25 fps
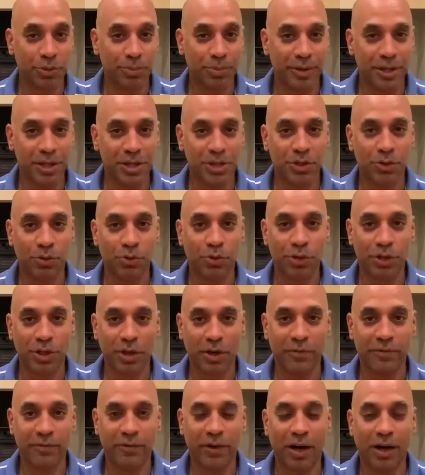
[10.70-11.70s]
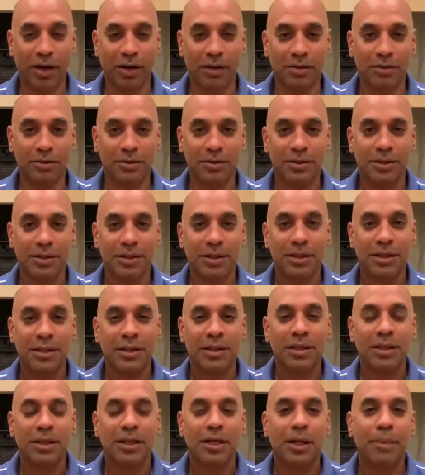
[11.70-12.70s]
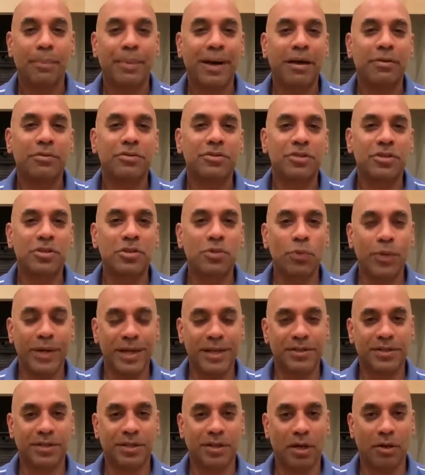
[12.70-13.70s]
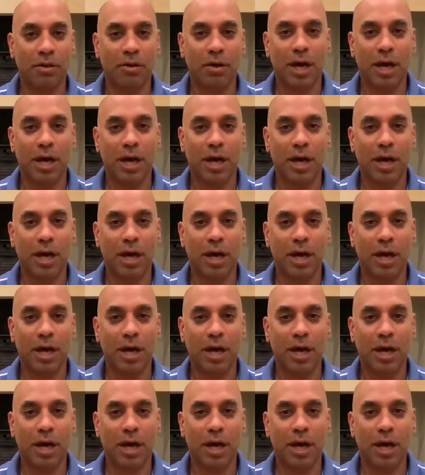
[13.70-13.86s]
British Audiophile. About 2 weeks ago,